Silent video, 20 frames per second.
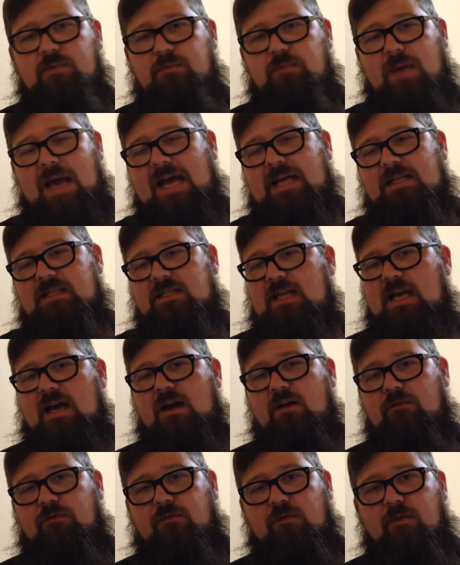passed
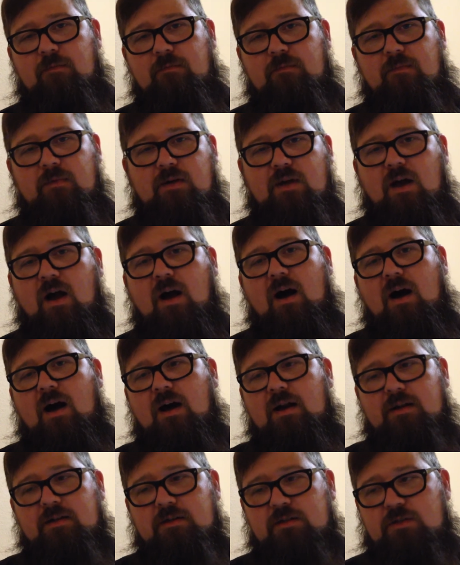down from
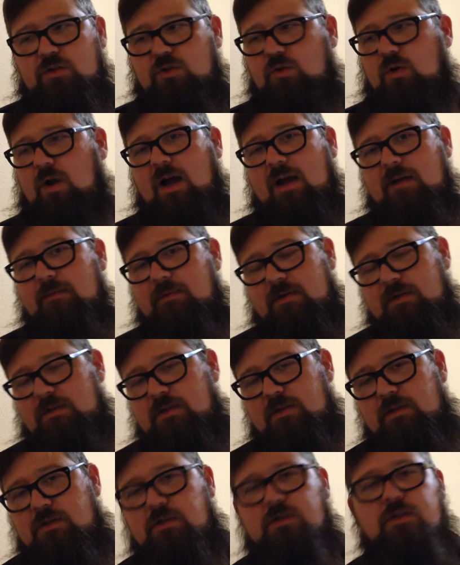God and inscribed
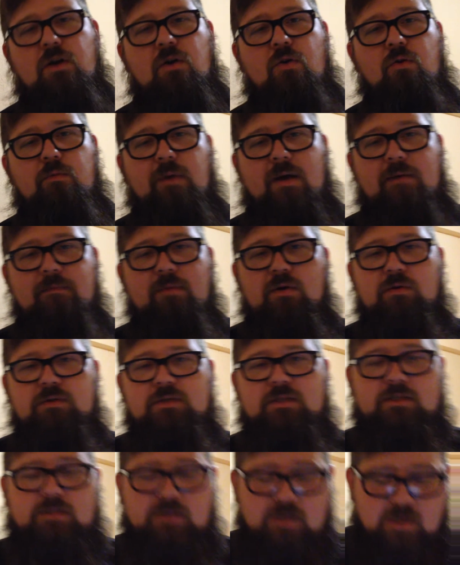into the stone by
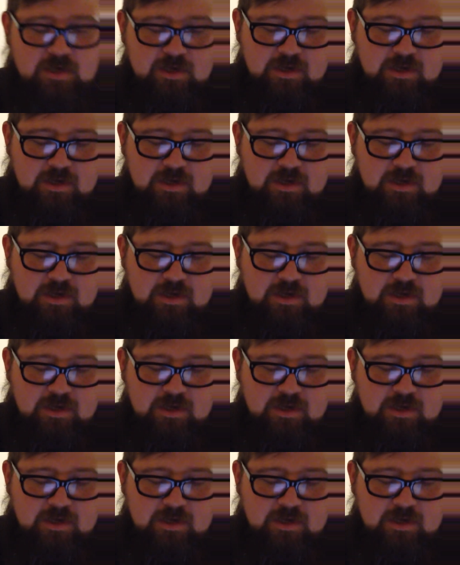Moses.